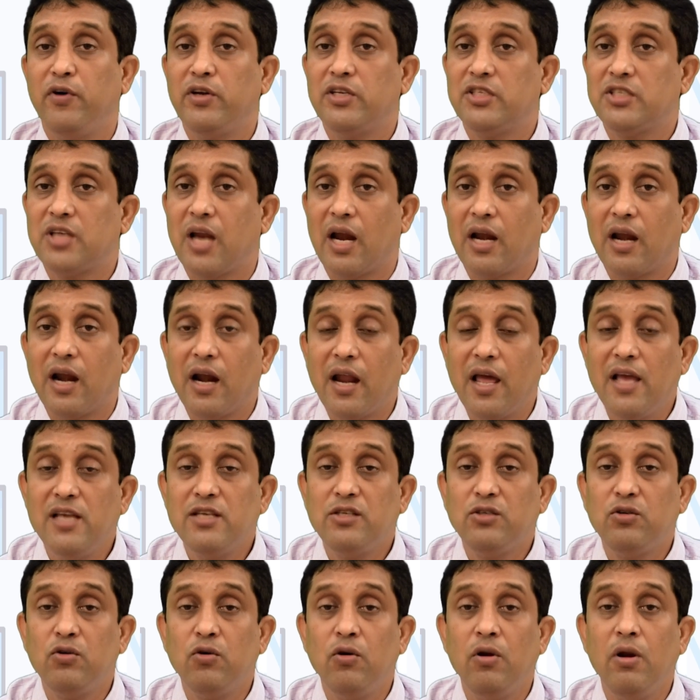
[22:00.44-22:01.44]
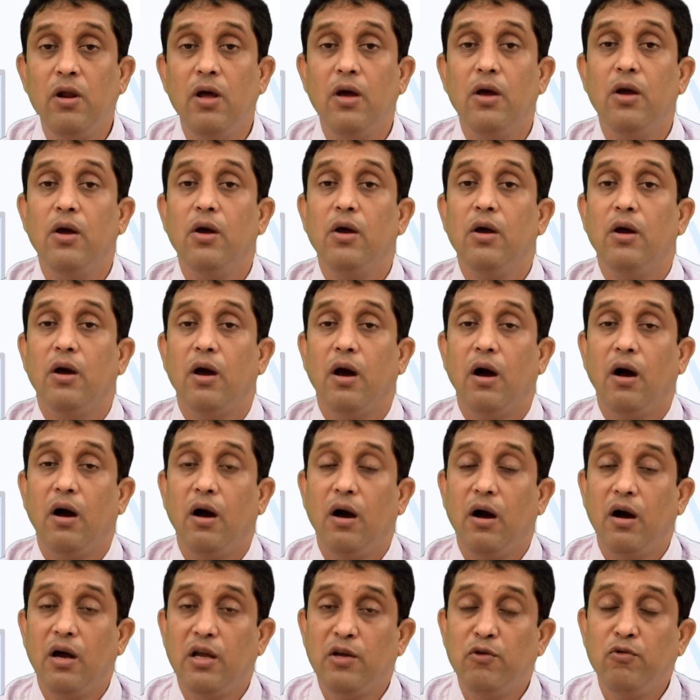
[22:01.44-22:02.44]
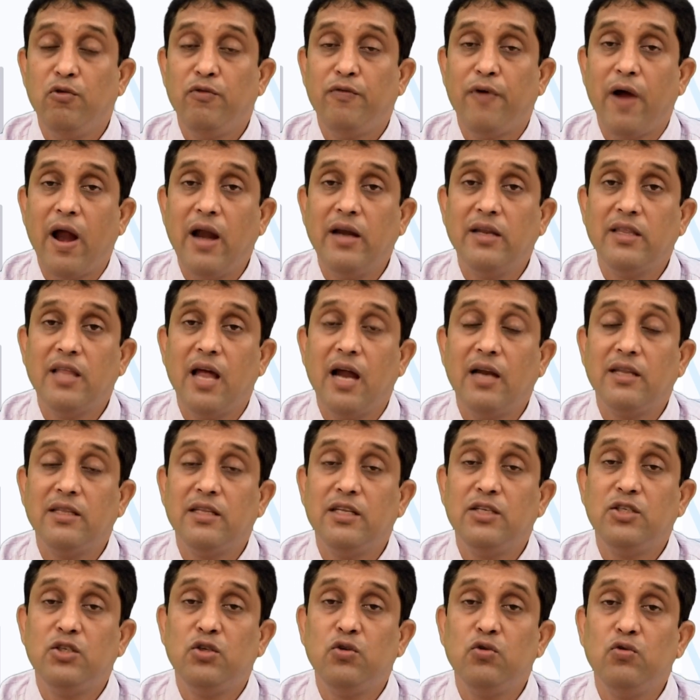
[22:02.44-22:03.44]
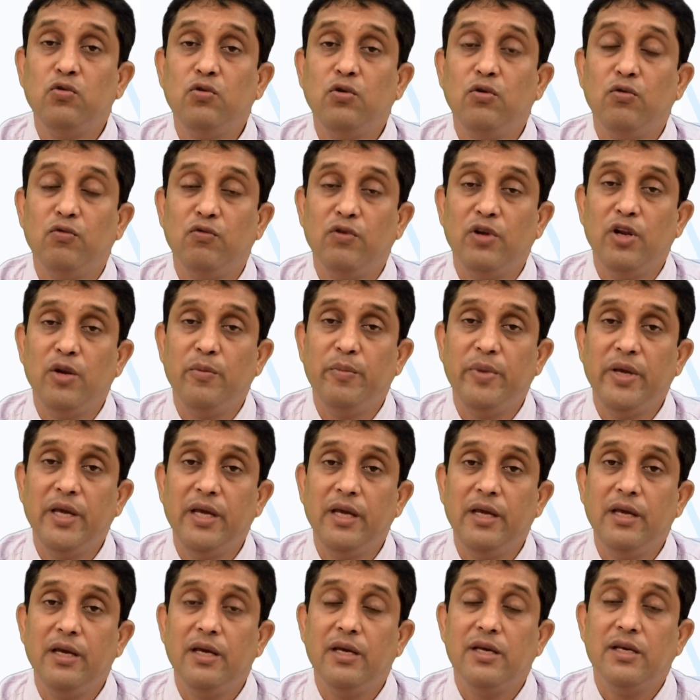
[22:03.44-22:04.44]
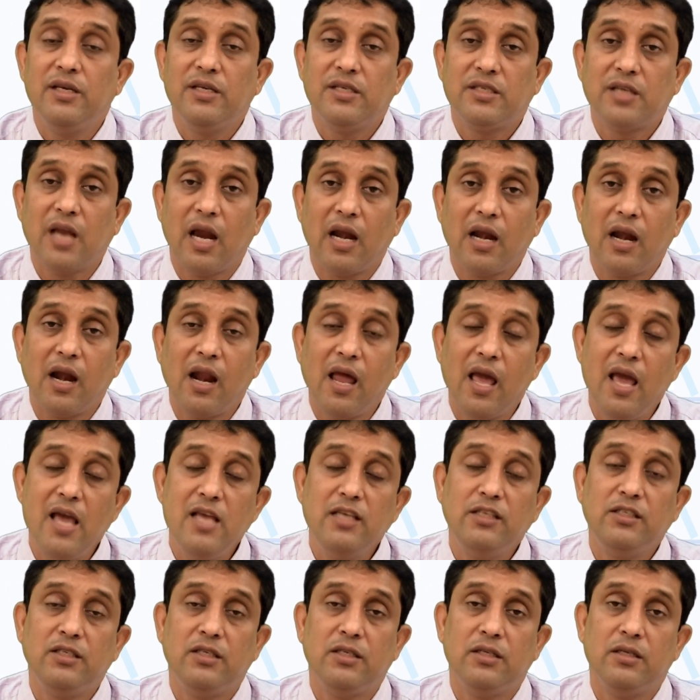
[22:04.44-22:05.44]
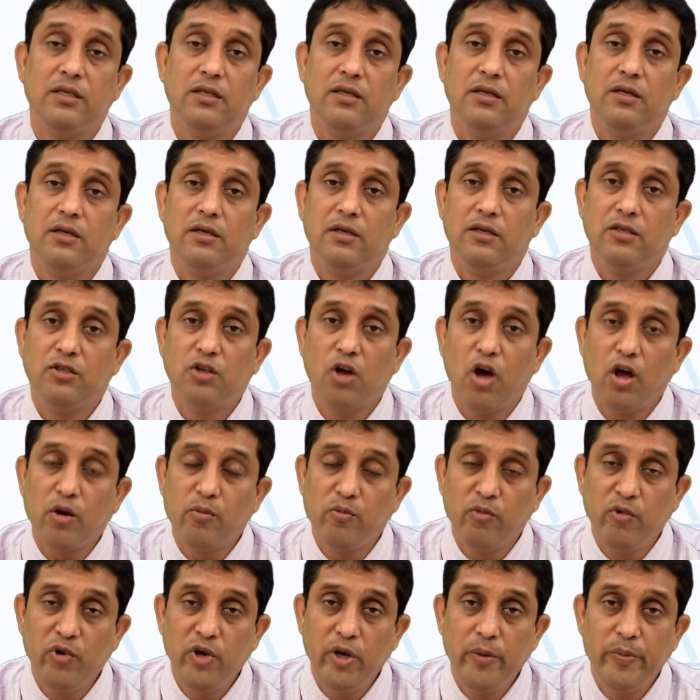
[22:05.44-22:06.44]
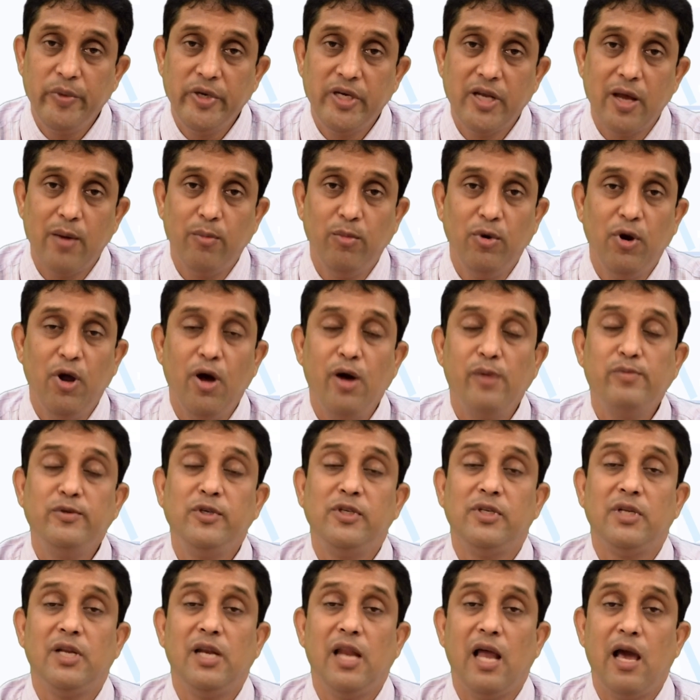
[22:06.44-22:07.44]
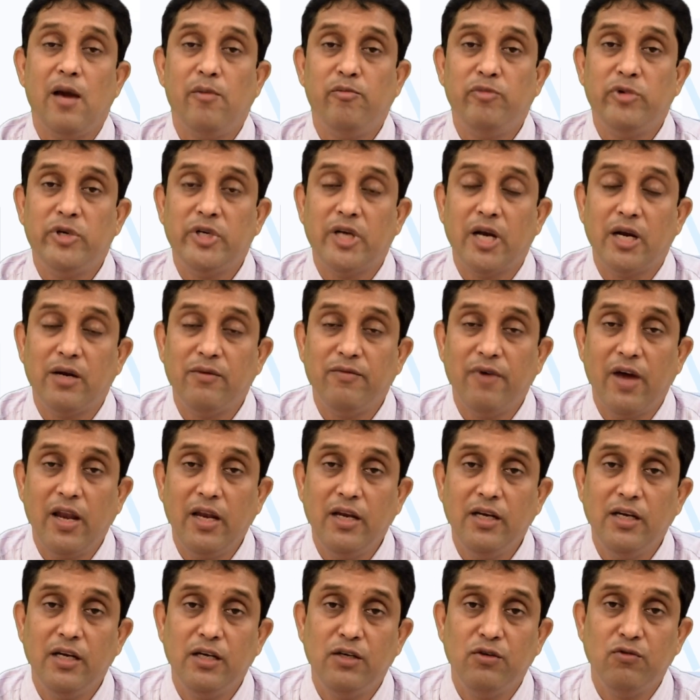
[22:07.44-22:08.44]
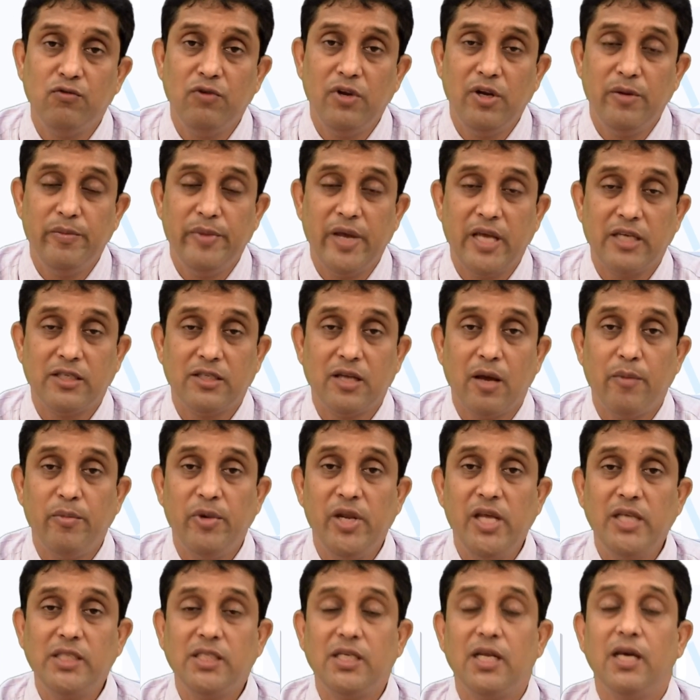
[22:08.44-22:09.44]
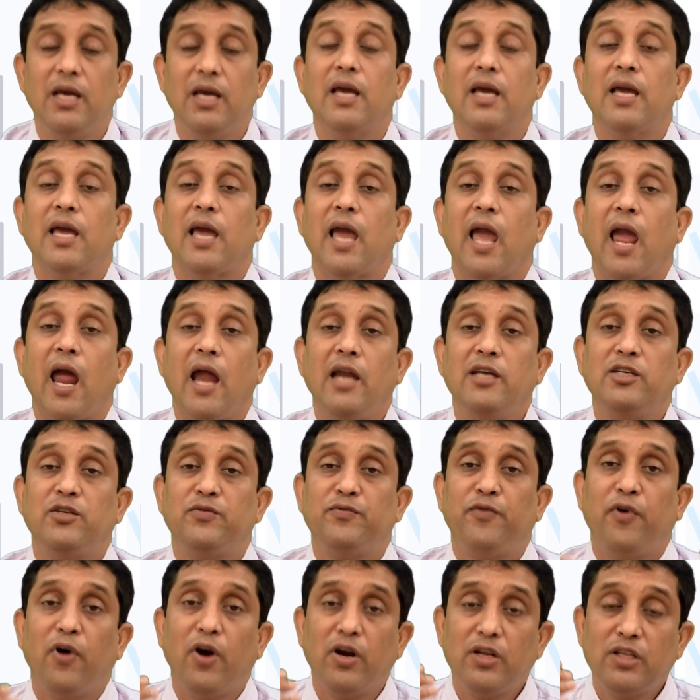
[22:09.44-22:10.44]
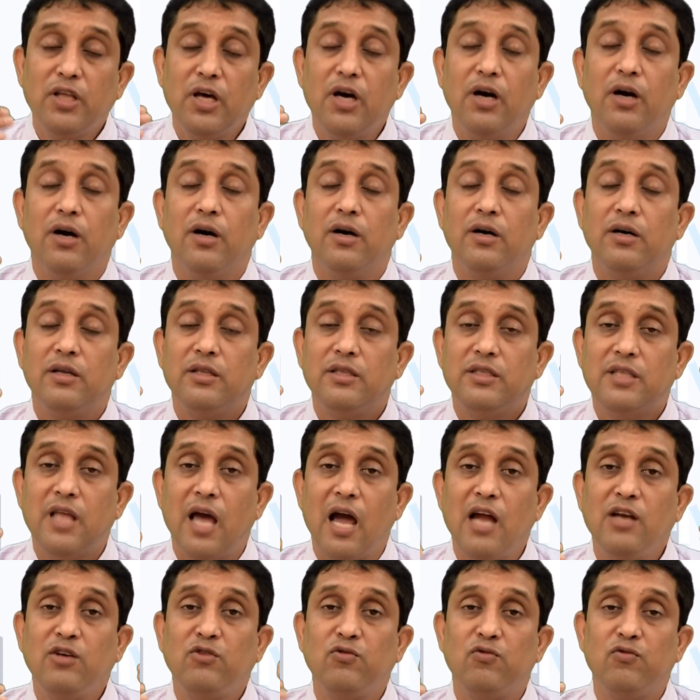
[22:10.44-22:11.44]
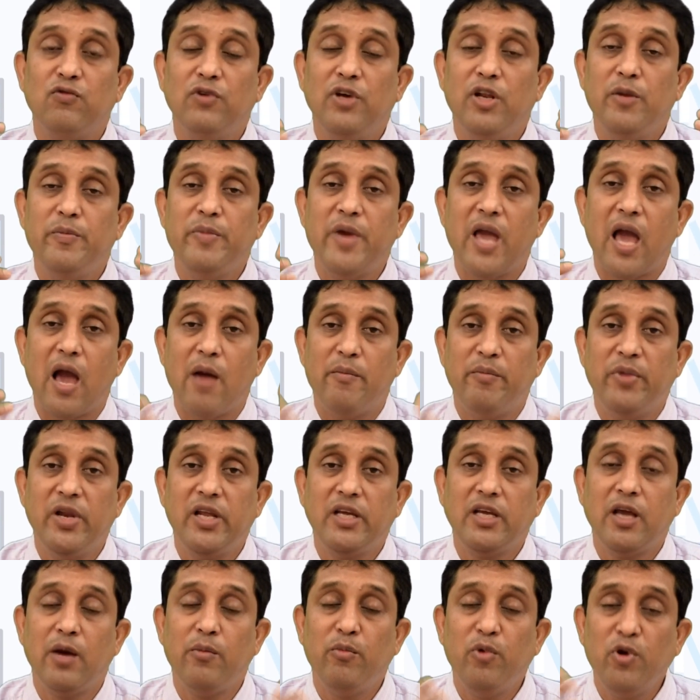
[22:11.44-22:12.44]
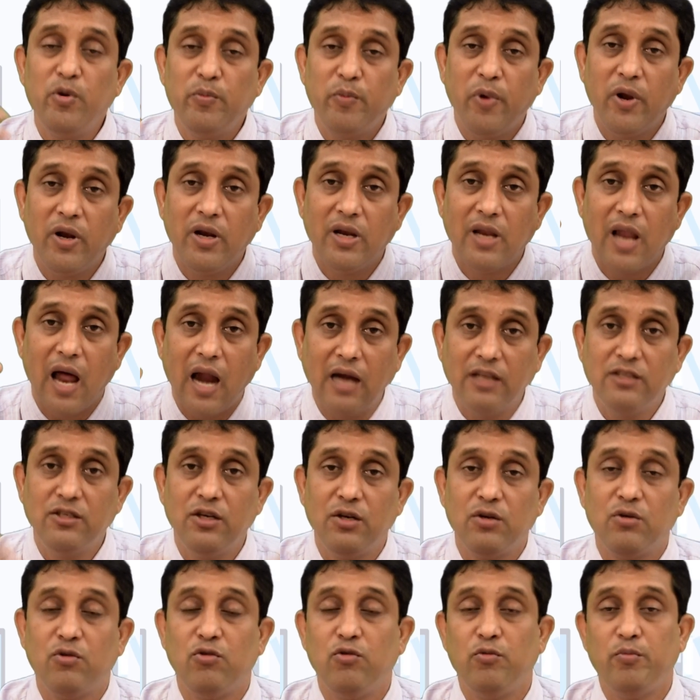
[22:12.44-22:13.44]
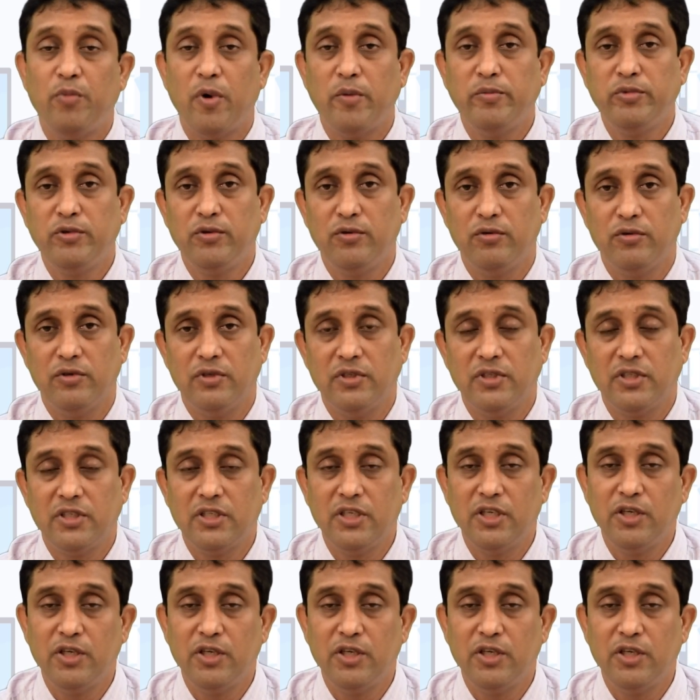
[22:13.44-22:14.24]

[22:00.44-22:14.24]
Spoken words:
standardized tool, you will find that the tool will be standardized, norm will be developed, reliability and validity will be established, and further that will be applicable for larger group of students.